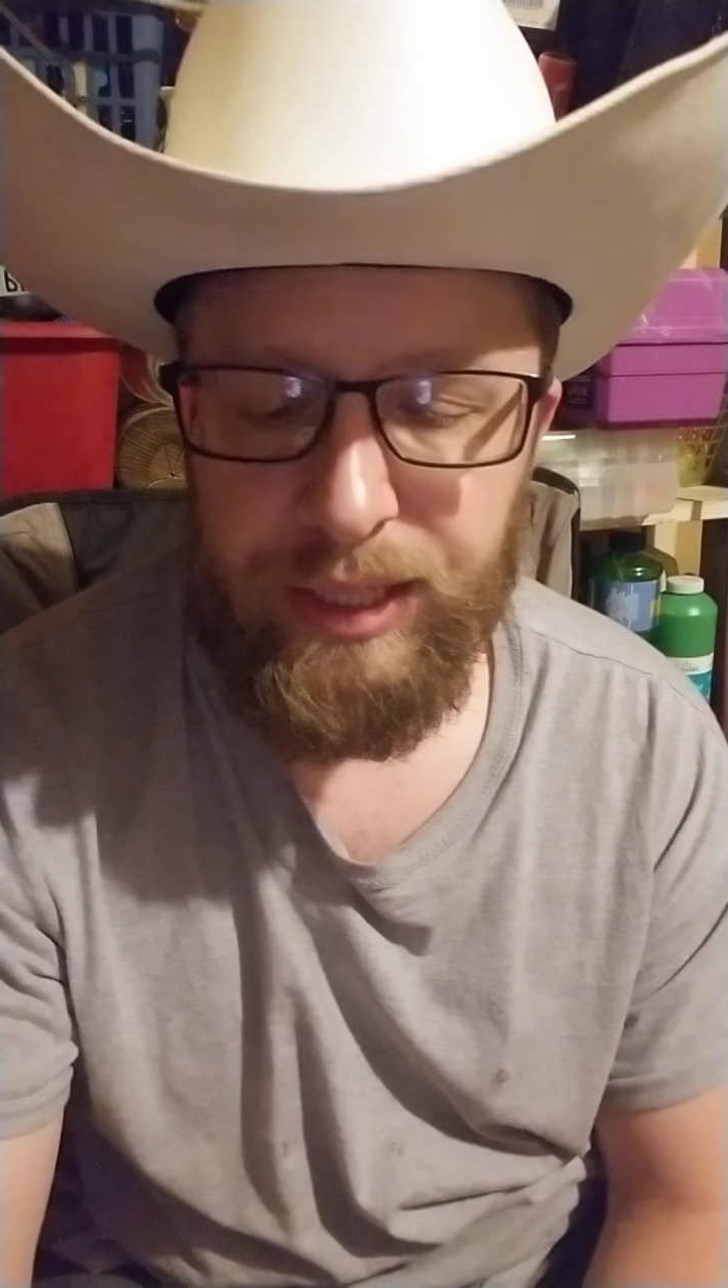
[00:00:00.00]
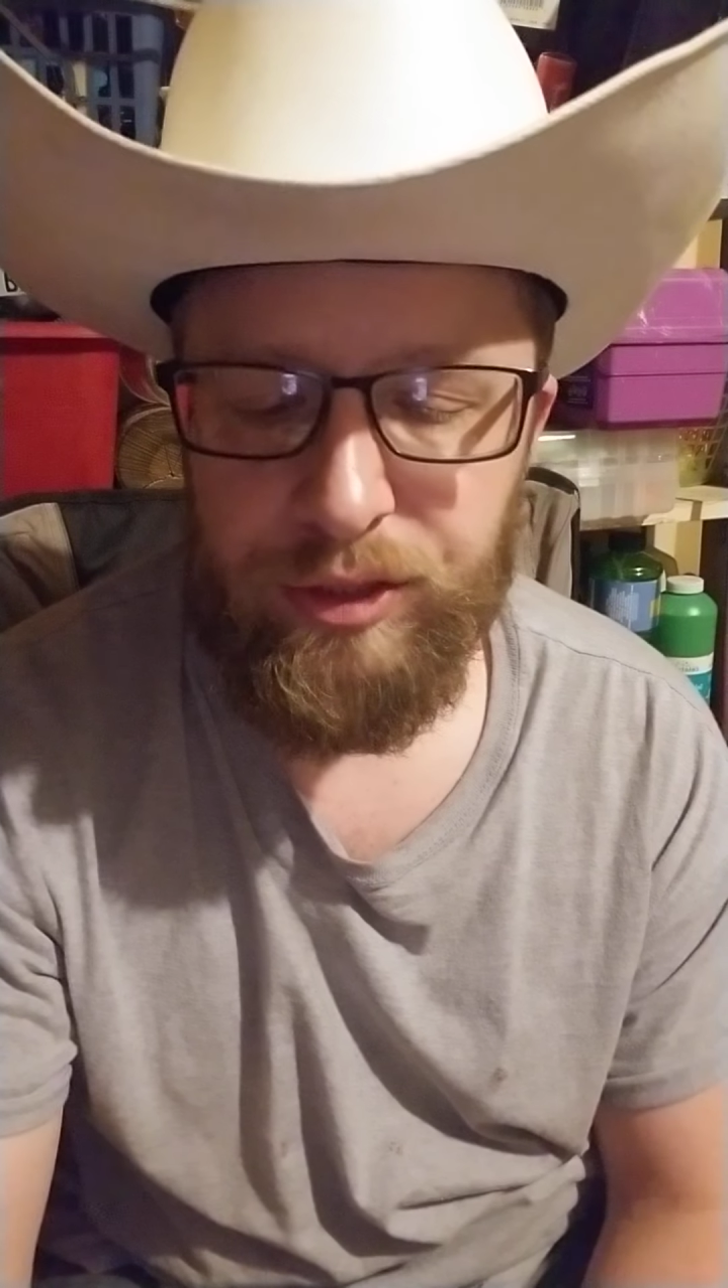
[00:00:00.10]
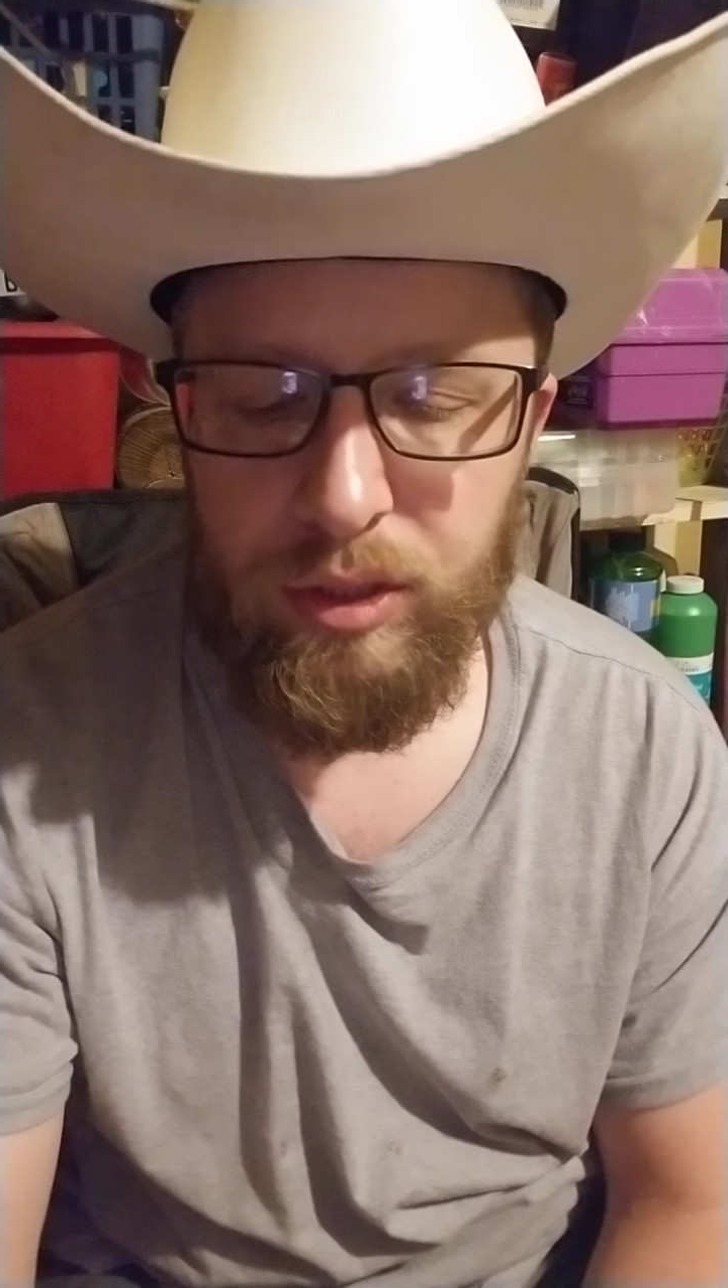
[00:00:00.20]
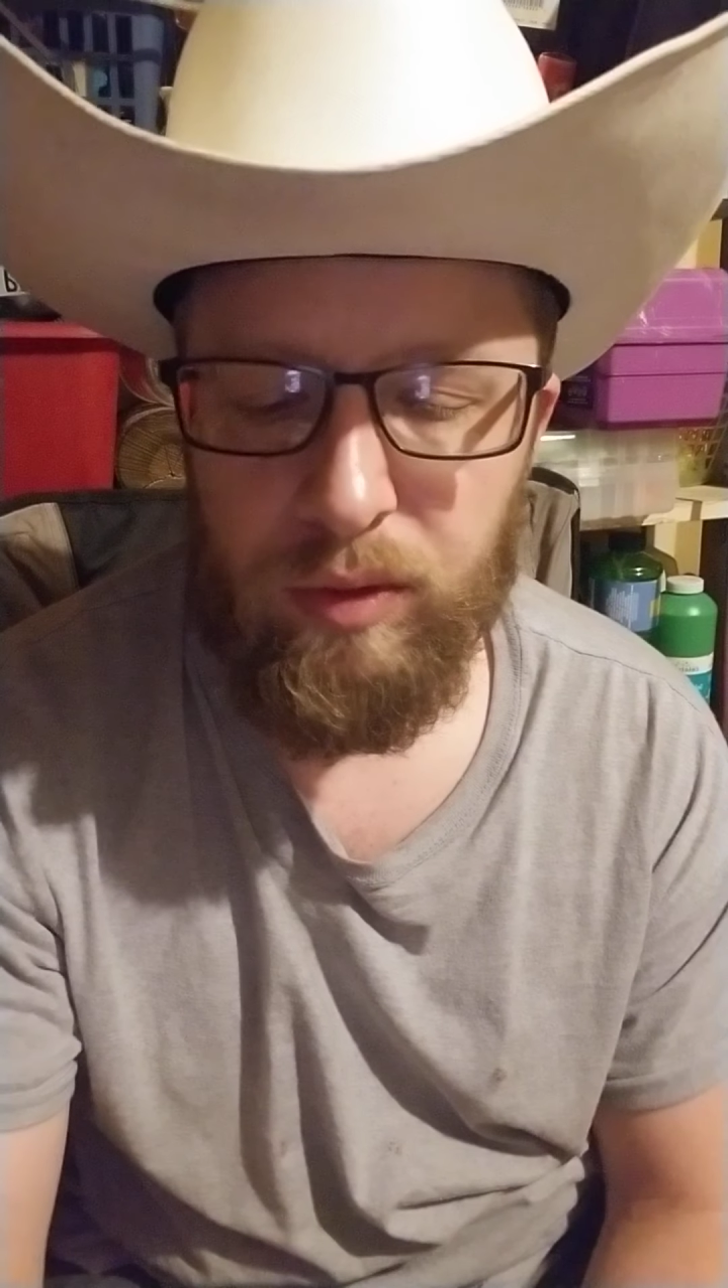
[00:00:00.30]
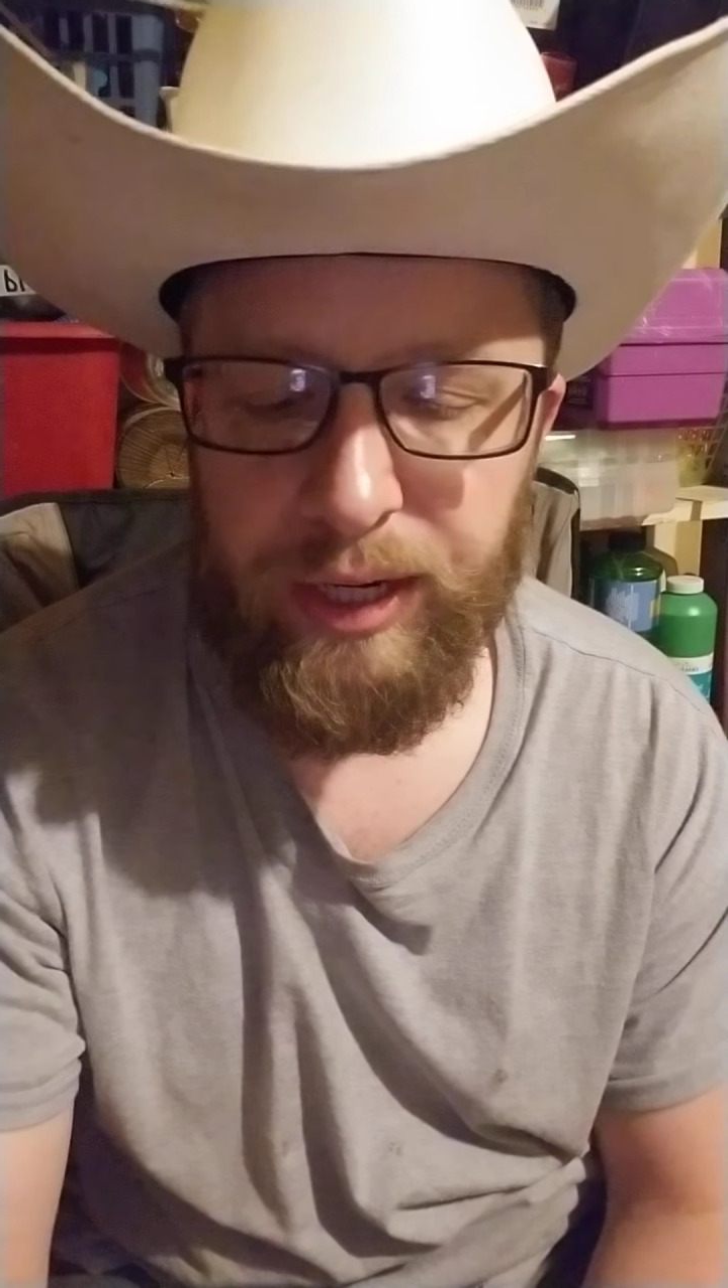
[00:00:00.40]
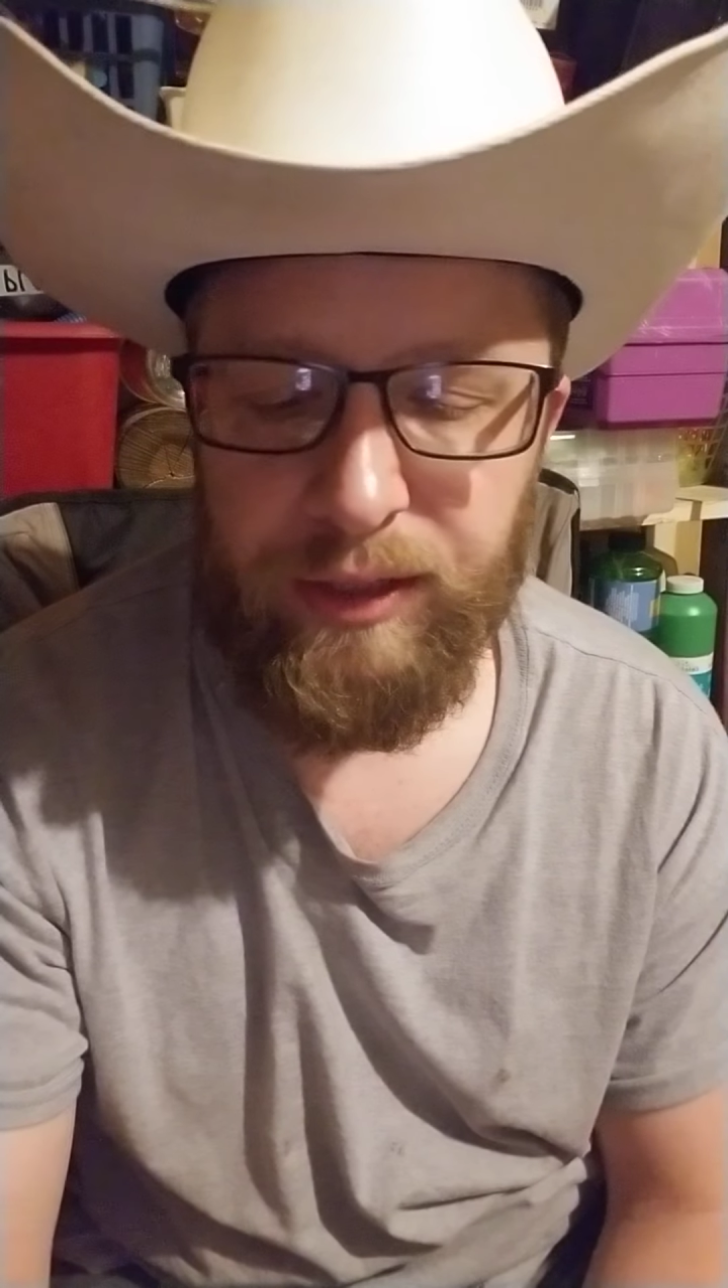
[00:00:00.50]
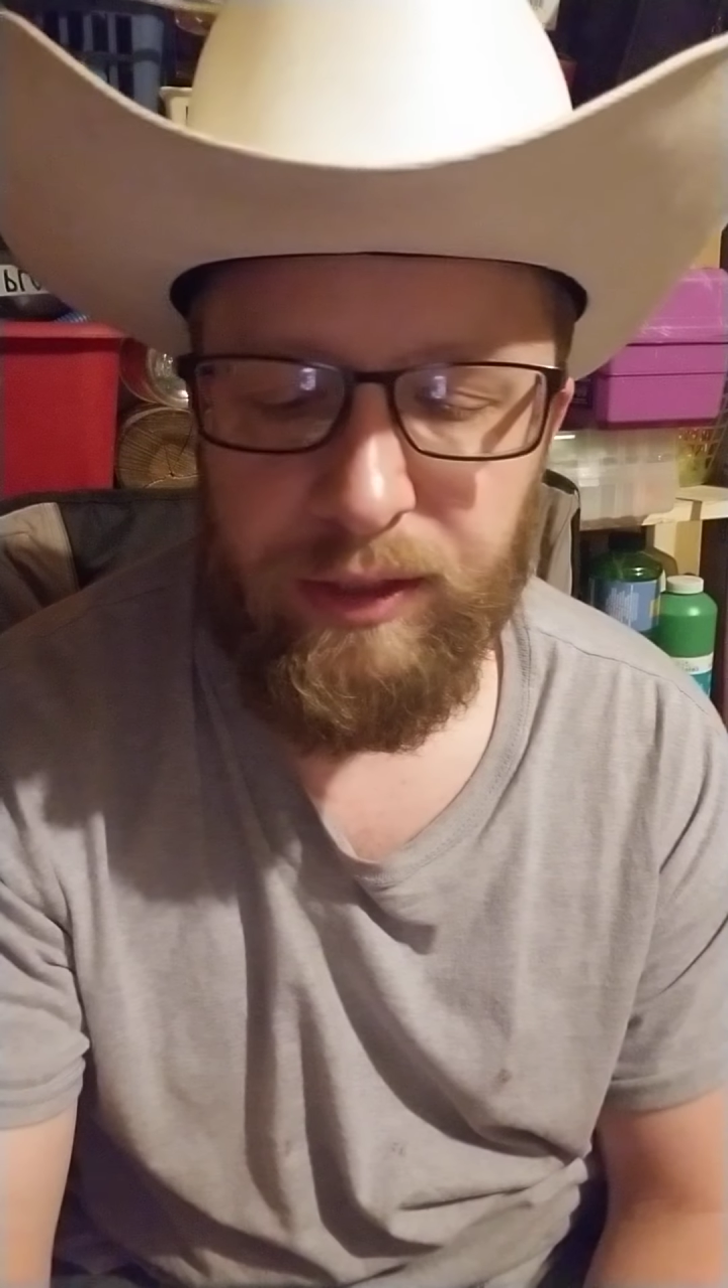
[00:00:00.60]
Integrated